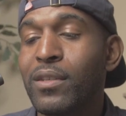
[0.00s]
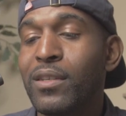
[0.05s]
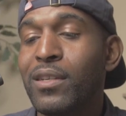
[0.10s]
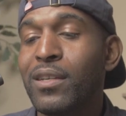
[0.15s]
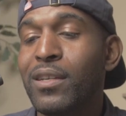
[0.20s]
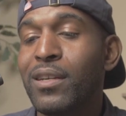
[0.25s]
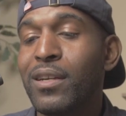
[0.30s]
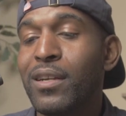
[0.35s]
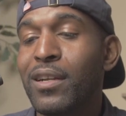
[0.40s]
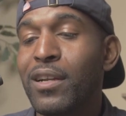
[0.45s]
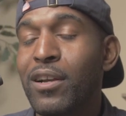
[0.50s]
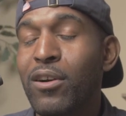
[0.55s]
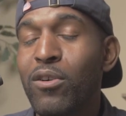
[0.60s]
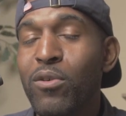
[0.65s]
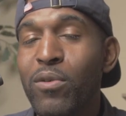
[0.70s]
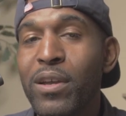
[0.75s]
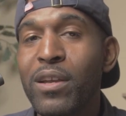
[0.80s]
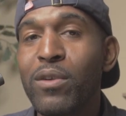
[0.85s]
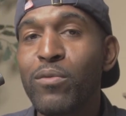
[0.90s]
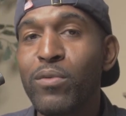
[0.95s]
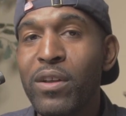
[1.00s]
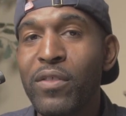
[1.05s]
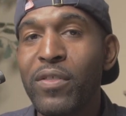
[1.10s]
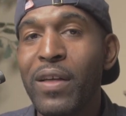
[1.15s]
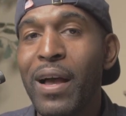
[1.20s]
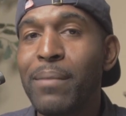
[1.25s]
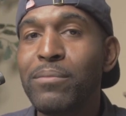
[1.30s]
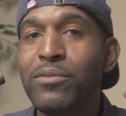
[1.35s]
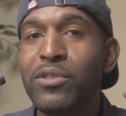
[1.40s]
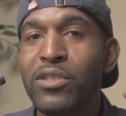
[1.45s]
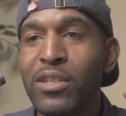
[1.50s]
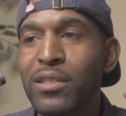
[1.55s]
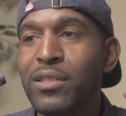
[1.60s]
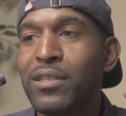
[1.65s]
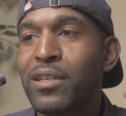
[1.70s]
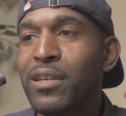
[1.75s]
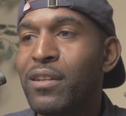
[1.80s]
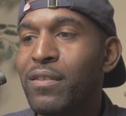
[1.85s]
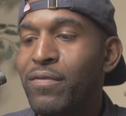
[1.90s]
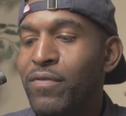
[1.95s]
going with I'm just going
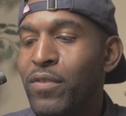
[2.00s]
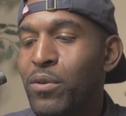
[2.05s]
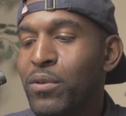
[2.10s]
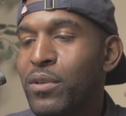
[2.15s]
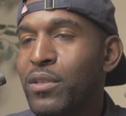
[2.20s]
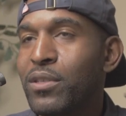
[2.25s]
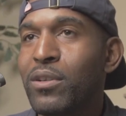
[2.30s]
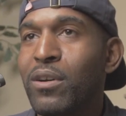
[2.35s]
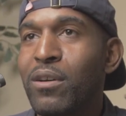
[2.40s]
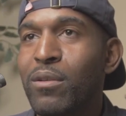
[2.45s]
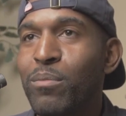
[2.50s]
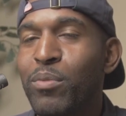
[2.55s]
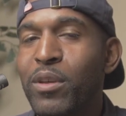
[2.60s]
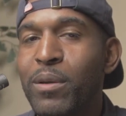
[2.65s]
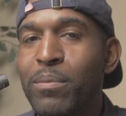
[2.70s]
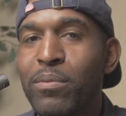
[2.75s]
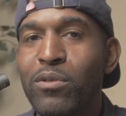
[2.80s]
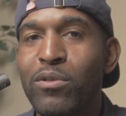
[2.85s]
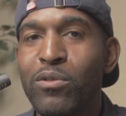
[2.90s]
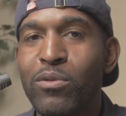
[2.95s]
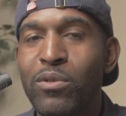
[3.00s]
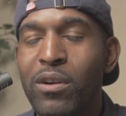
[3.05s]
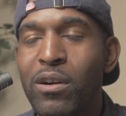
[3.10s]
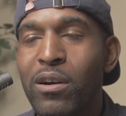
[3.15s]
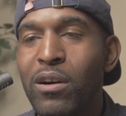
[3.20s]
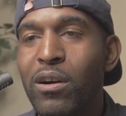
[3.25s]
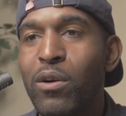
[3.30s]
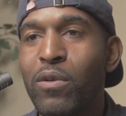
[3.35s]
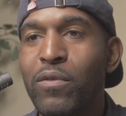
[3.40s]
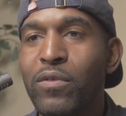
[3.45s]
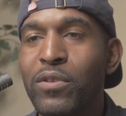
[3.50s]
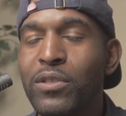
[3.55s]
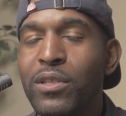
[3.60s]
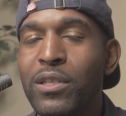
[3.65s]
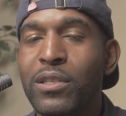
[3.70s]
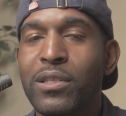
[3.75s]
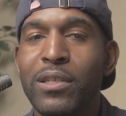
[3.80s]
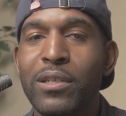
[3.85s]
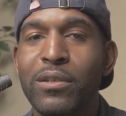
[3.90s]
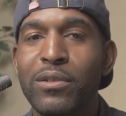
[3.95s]
to focus on people who are over 60
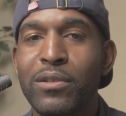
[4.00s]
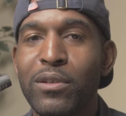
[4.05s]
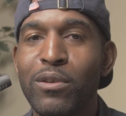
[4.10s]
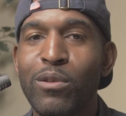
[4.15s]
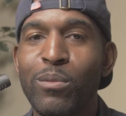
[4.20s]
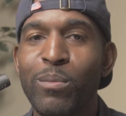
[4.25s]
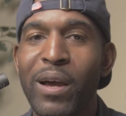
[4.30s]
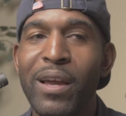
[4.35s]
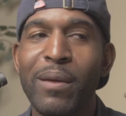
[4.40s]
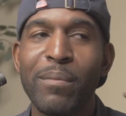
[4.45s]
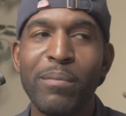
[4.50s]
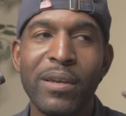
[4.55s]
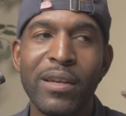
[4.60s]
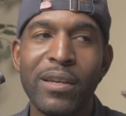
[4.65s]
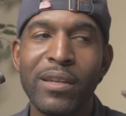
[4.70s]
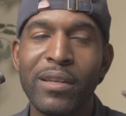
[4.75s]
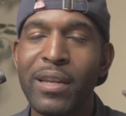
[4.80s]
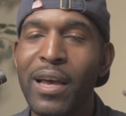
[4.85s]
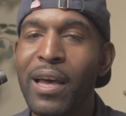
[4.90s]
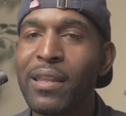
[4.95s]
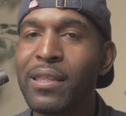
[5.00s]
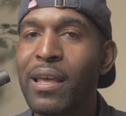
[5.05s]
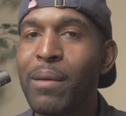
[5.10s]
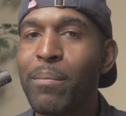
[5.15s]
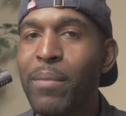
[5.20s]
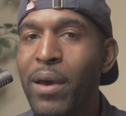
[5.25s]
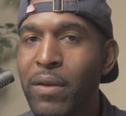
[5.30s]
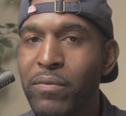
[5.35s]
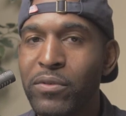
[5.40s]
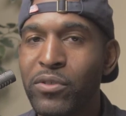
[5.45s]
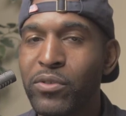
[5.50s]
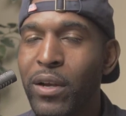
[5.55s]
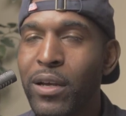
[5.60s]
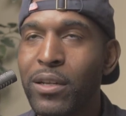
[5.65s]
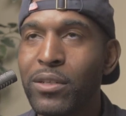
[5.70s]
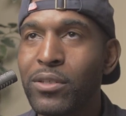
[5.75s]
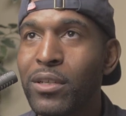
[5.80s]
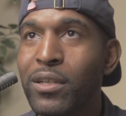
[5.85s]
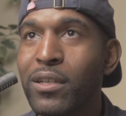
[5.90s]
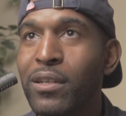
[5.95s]
years old might be not that bad of a
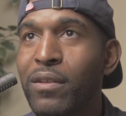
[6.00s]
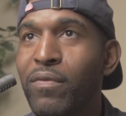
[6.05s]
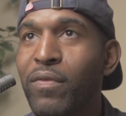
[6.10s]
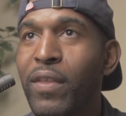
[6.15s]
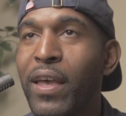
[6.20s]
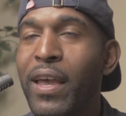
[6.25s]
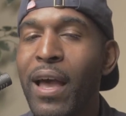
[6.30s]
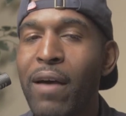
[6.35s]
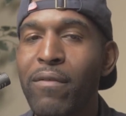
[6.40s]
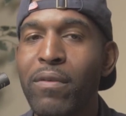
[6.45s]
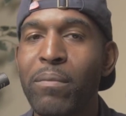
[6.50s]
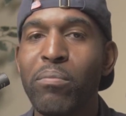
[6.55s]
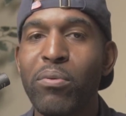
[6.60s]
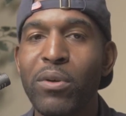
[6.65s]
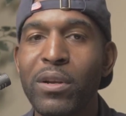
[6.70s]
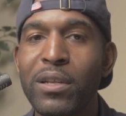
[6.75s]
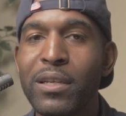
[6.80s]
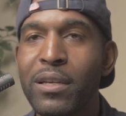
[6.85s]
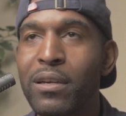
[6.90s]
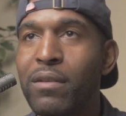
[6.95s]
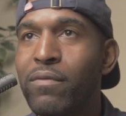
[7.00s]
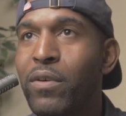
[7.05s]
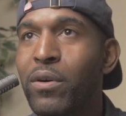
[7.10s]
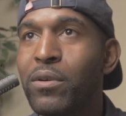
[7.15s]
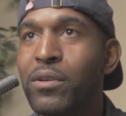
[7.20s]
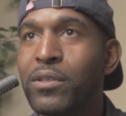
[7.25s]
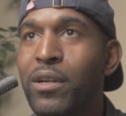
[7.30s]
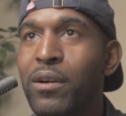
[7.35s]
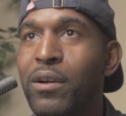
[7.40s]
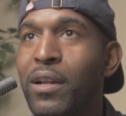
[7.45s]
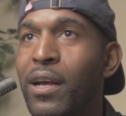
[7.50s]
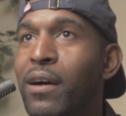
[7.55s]
strategy. They have a pretty good voter turnout.